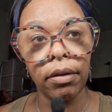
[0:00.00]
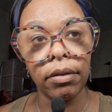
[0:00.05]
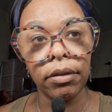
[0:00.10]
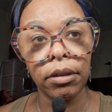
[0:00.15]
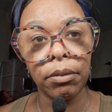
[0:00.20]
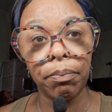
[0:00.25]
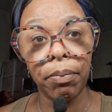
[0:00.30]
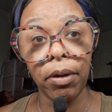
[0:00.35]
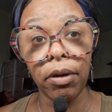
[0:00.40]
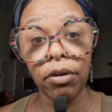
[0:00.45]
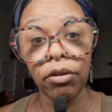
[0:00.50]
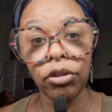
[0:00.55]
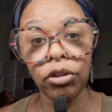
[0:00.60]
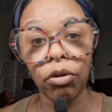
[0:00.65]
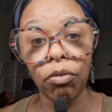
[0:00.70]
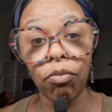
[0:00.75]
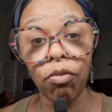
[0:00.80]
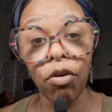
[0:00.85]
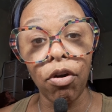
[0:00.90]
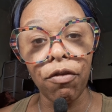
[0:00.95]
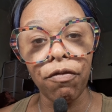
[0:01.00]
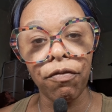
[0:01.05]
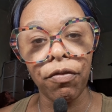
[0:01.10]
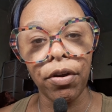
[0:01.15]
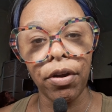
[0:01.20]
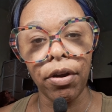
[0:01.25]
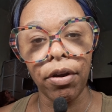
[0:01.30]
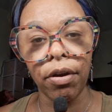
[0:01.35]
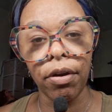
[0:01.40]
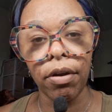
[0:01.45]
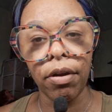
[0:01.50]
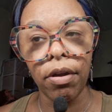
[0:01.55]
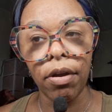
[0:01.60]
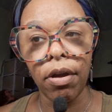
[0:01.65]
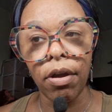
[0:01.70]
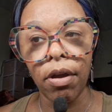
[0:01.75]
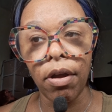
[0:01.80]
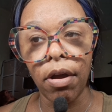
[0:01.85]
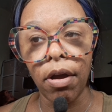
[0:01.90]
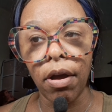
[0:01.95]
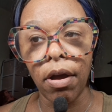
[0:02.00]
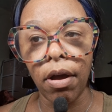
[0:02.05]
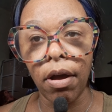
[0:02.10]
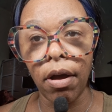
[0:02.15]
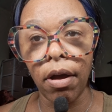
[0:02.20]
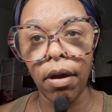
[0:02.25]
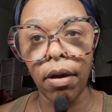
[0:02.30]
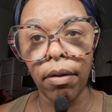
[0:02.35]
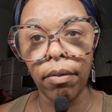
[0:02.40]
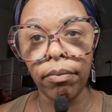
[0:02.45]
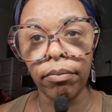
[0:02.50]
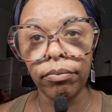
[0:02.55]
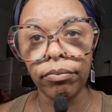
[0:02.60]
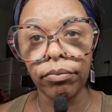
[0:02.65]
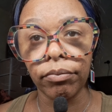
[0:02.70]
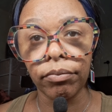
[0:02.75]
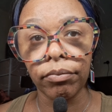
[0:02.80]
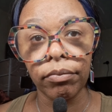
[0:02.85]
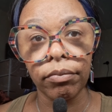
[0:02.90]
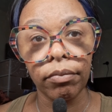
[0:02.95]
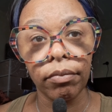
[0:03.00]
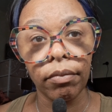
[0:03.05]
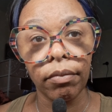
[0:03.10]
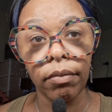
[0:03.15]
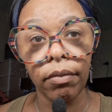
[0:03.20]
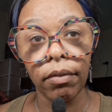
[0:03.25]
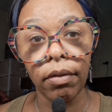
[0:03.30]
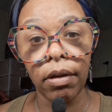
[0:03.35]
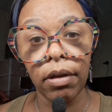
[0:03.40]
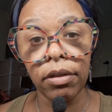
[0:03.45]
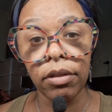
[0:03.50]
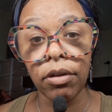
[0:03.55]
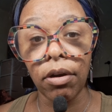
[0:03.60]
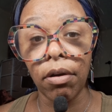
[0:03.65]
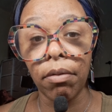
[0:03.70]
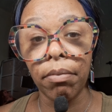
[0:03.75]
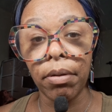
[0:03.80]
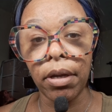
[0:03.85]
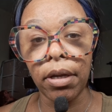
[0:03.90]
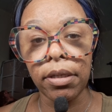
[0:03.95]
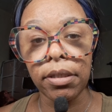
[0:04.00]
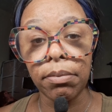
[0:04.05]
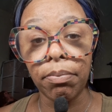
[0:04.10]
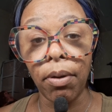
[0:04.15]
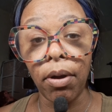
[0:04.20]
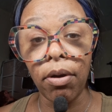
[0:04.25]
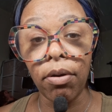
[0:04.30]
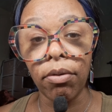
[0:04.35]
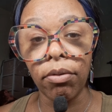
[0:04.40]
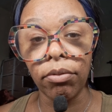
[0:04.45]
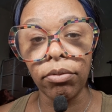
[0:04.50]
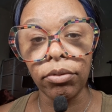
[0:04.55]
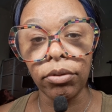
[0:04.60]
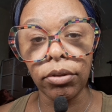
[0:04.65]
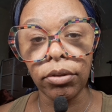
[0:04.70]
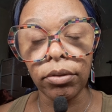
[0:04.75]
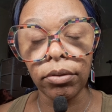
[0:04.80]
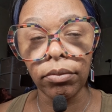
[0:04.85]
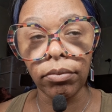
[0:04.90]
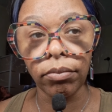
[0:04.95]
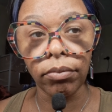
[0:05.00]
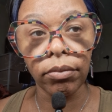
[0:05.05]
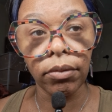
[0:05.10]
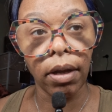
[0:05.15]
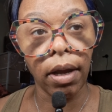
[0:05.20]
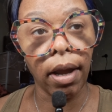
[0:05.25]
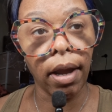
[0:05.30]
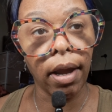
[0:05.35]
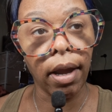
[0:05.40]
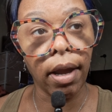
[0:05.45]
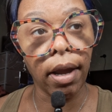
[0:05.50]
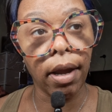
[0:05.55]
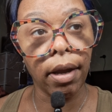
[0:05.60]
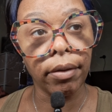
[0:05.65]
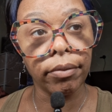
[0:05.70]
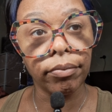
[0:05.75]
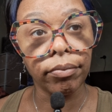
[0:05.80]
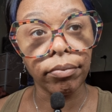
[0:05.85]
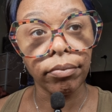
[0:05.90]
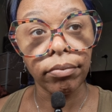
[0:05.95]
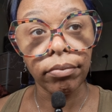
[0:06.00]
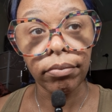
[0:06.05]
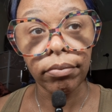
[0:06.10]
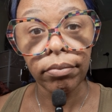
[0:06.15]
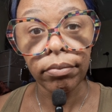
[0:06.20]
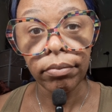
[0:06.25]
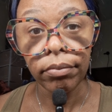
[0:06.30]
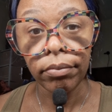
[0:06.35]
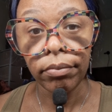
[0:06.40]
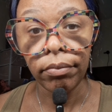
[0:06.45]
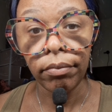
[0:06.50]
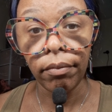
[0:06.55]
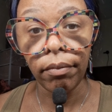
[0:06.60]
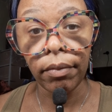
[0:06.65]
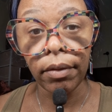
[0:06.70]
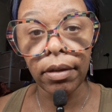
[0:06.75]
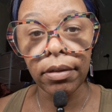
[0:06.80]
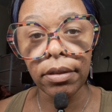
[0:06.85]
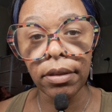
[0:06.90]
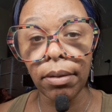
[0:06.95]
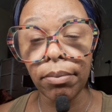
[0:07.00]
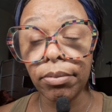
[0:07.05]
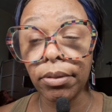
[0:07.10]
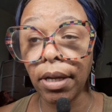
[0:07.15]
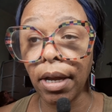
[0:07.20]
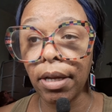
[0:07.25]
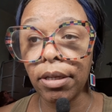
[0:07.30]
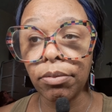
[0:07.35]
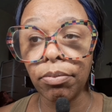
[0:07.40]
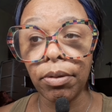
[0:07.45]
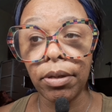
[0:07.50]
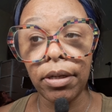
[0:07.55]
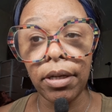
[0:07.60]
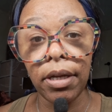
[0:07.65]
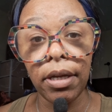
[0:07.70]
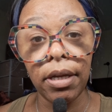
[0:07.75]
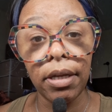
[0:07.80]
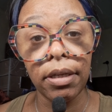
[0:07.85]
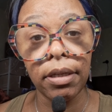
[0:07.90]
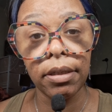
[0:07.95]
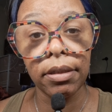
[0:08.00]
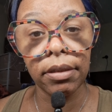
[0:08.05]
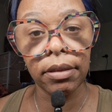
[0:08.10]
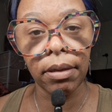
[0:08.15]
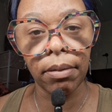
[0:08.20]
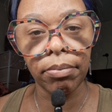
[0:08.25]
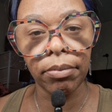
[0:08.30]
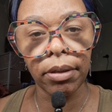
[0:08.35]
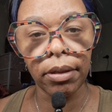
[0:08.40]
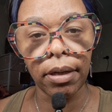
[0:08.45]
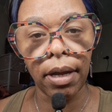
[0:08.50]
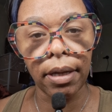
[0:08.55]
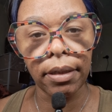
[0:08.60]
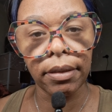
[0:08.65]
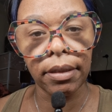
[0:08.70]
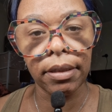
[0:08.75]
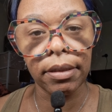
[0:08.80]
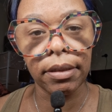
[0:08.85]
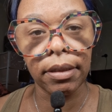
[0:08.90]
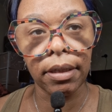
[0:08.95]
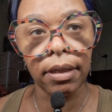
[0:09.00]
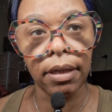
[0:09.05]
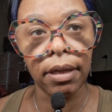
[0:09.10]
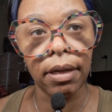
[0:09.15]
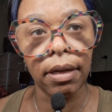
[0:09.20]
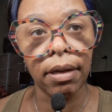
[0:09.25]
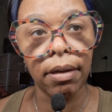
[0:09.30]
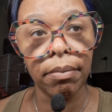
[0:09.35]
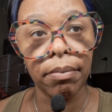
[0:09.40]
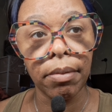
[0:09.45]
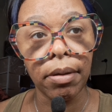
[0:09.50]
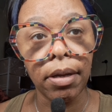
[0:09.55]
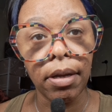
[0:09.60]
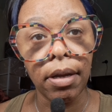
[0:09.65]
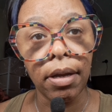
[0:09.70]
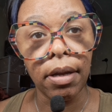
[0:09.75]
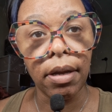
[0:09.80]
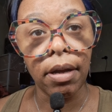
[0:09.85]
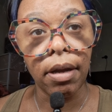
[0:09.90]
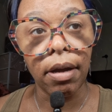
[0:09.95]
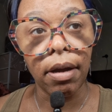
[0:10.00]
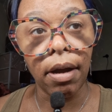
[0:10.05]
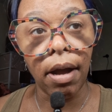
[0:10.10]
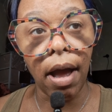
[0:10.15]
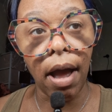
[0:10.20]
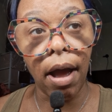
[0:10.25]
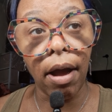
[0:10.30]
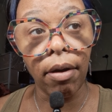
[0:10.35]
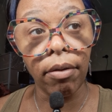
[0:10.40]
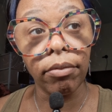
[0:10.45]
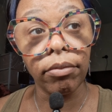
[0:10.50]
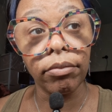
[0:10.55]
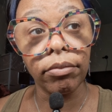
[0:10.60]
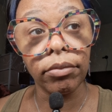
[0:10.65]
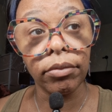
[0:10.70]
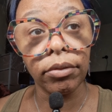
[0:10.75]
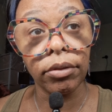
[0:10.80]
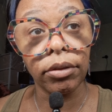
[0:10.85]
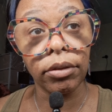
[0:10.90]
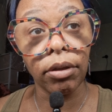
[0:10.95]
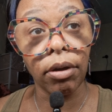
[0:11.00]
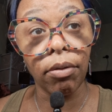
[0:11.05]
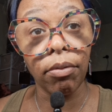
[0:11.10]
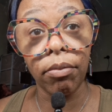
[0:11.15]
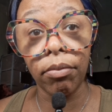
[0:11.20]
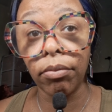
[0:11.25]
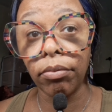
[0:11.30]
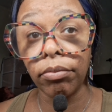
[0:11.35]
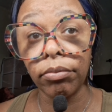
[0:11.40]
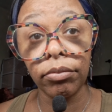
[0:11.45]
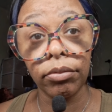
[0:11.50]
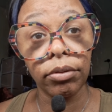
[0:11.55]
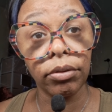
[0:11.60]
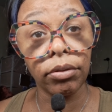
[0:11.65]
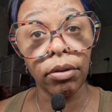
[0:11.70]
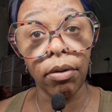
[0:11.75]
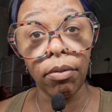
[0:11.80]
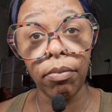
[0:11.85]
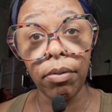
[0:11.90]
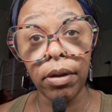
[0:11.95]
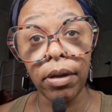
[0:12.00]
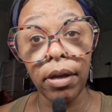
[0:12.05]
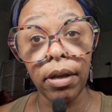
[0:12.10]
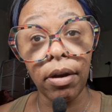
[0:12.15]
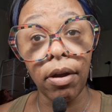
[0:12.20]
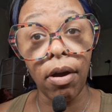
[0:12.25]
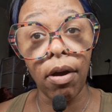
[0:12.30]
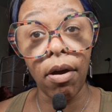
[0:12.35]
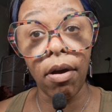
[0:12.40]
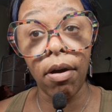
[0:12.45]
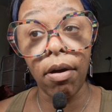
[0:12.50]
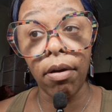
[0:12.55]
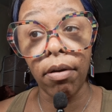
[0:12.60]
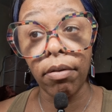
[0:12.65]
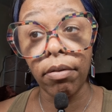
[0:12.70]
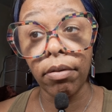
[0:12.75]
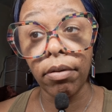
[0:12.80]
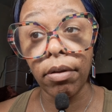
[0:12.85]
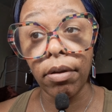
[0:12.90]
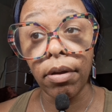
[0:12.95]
spiritual warfare um, is going to be exposed. And sometimes we need something like this to come out so we can all